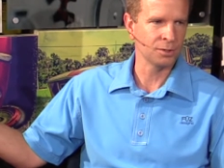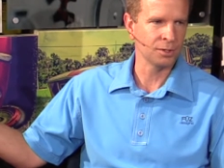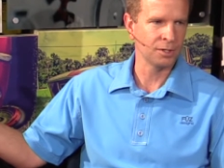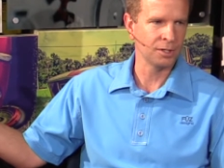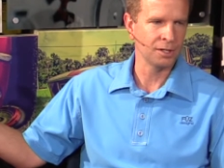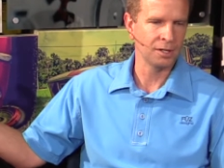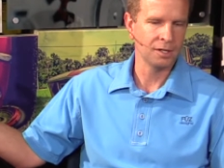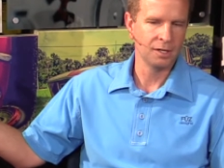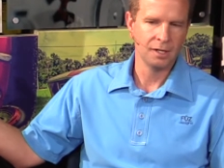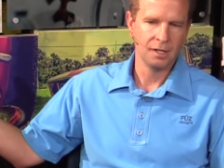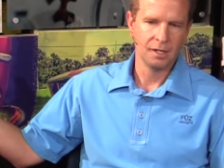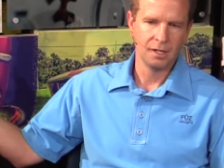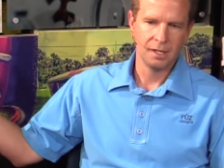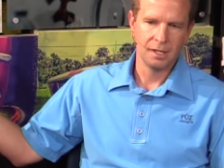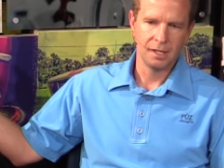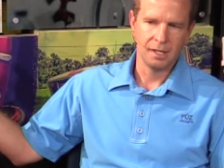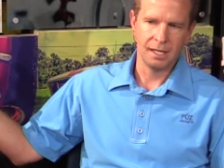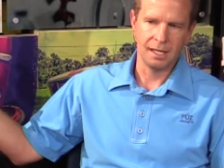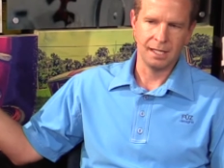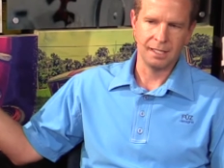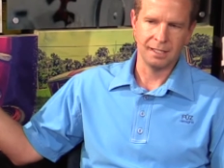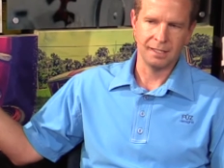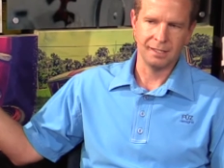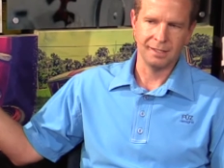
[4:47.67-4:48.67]
store
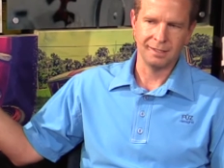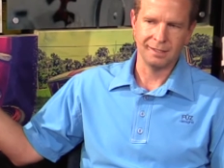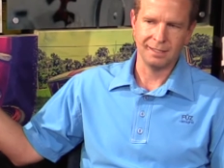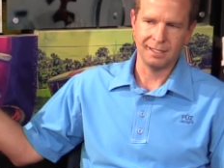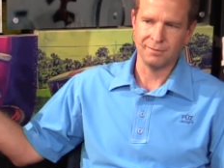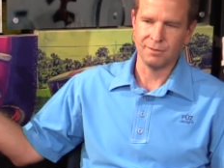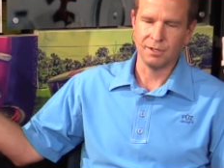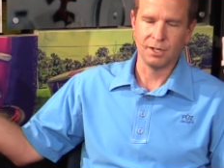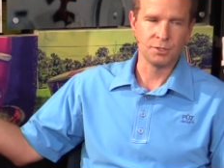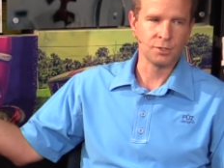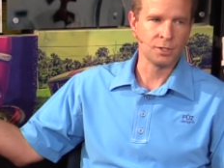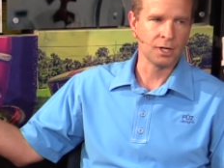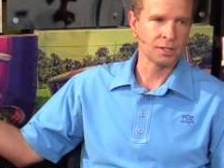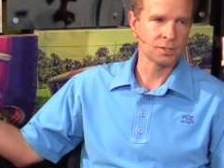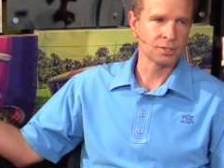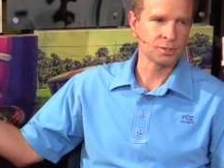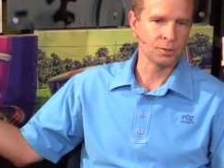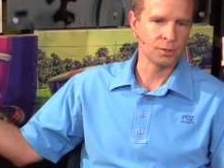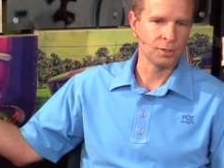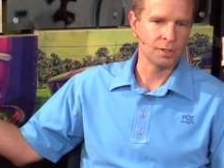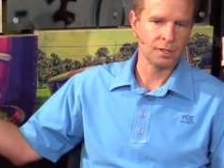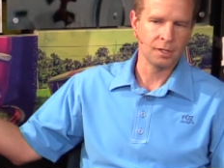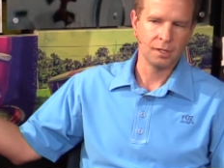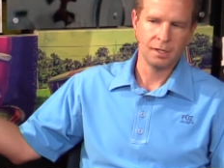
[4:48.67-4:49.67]
any, even a
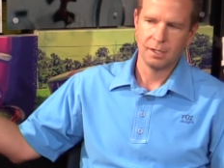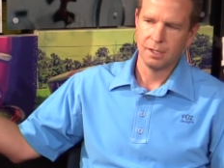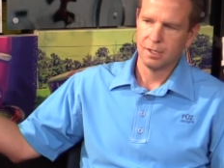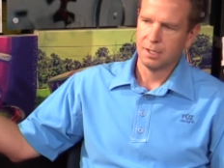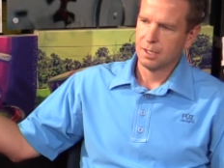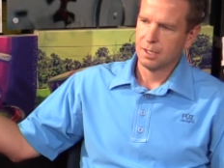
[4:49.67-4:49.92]
drugstore.